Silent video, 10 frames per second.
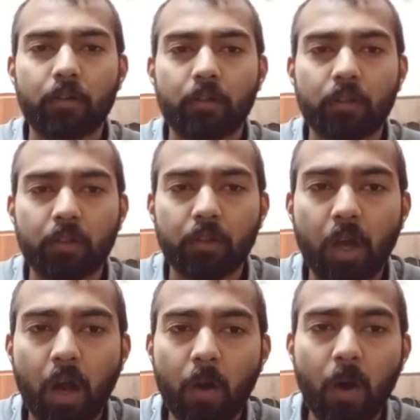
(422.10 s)

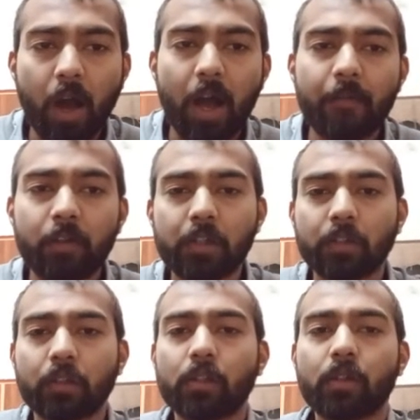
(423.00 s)
Now I will
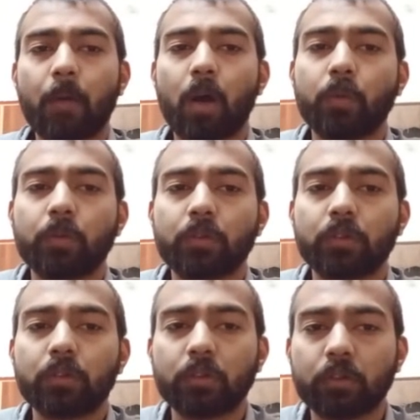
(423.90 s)
discuss about
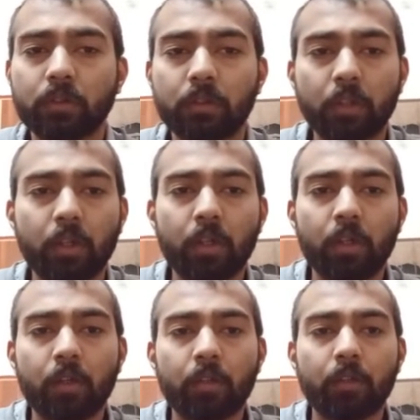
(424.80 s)

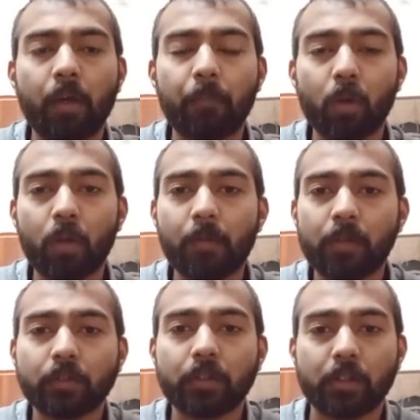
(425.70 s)
the polymer
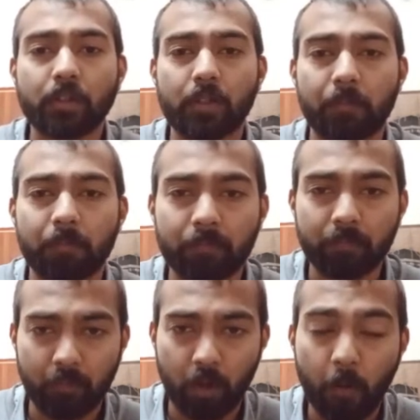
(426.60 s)
system
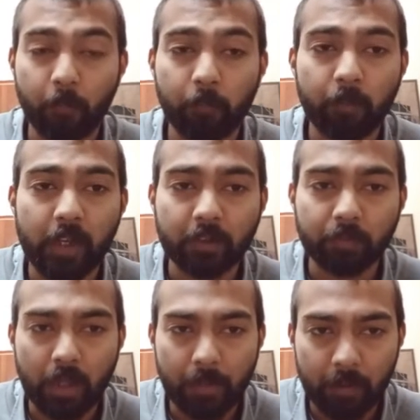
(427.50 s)
of flex fiber.